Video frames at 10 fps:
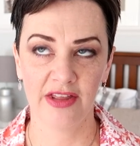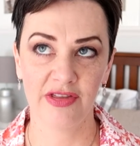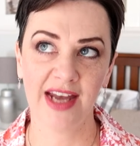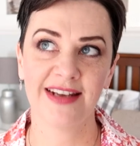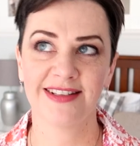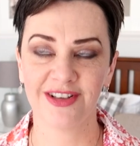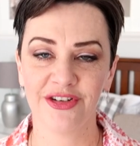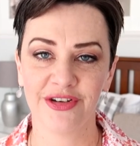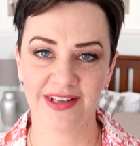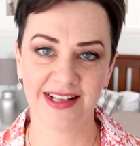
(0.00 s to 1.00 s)
that is the
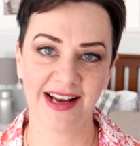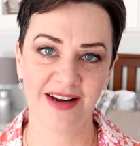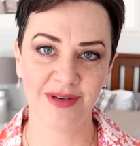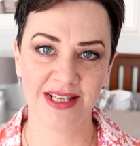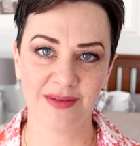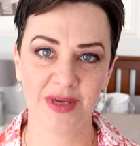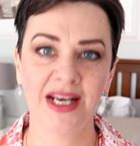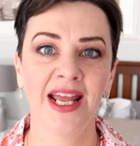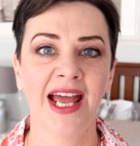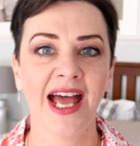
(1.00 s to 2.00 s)
order that I read them
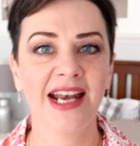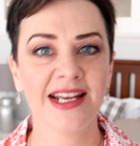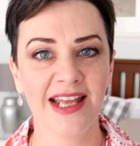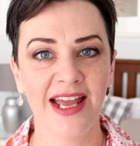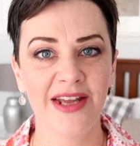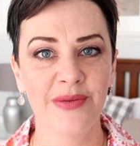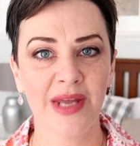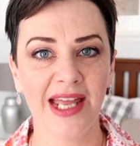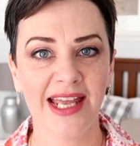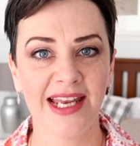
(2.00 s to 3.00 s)
in. And it came
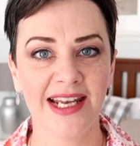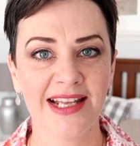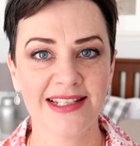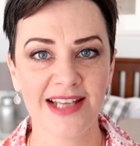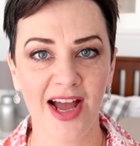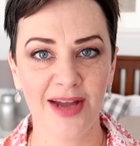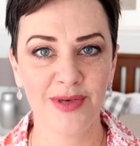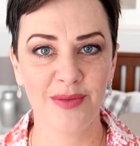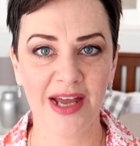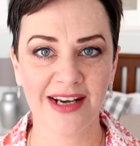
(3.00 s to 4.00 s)
in a
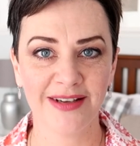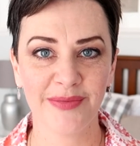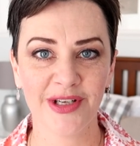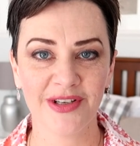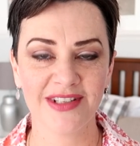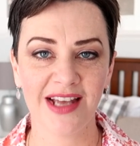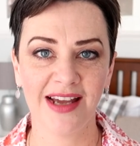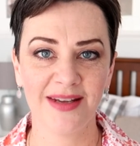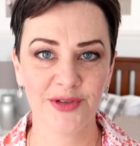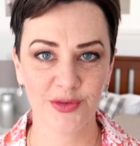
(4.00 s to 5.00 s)
timely manner because
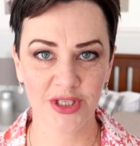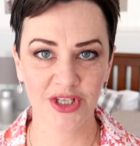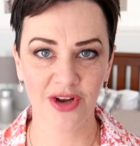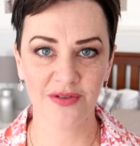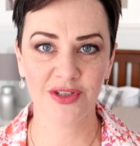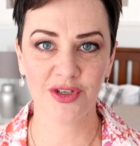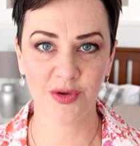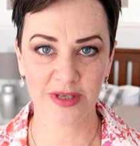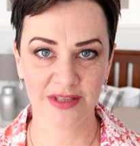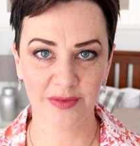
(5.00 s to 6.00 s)
I am switching over to
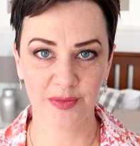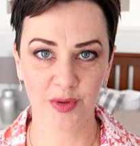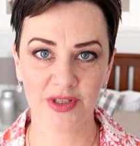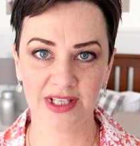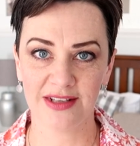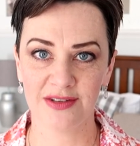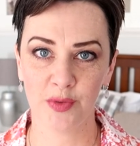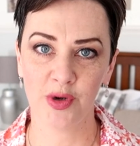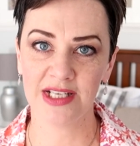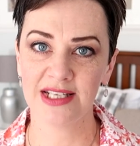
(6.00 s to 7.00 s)
Christmas books at this
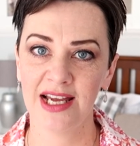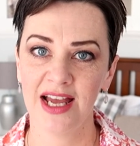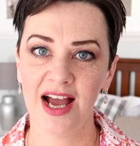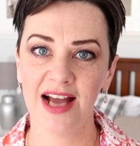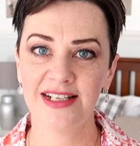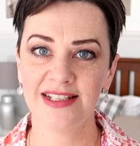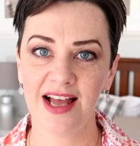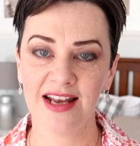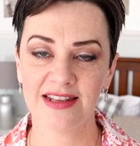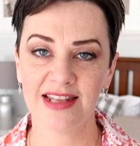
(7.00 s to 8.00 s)
point. I
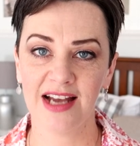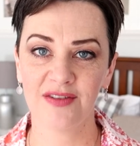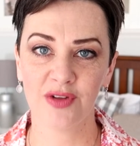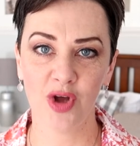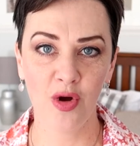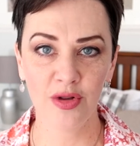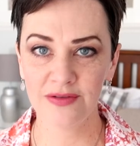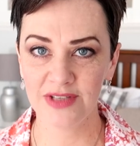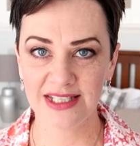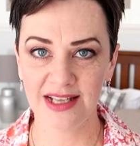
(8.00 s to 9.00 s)
decided that for the whole
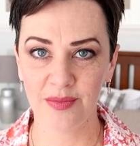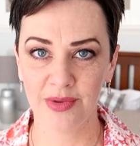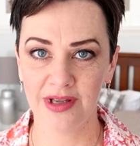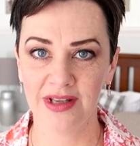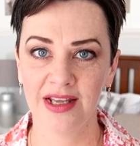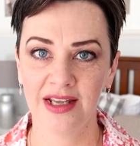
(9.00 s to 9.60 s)
of December,